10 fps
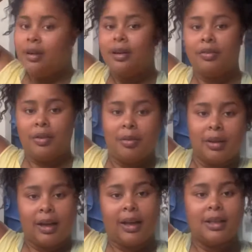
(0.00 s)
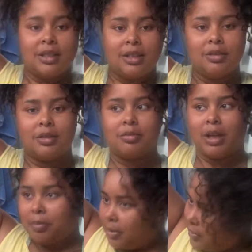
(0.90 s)
If you would like to do some
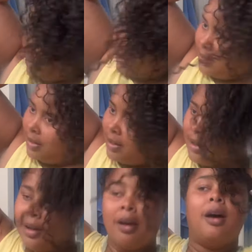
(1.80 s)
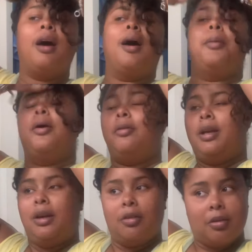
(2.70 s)
type of high pony
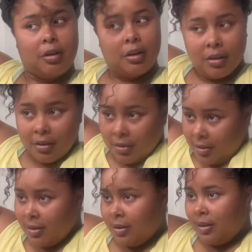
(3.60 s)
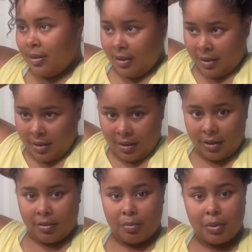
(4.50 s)
or, you
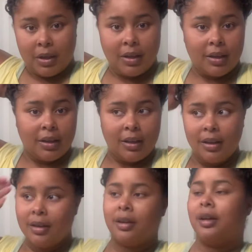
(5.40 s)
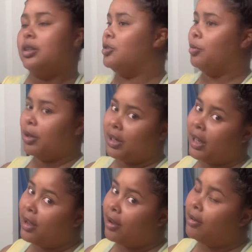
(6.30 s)
know, a bun because you're working
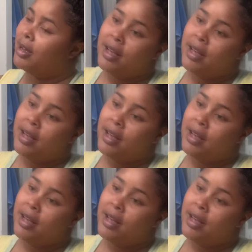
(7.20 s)
out.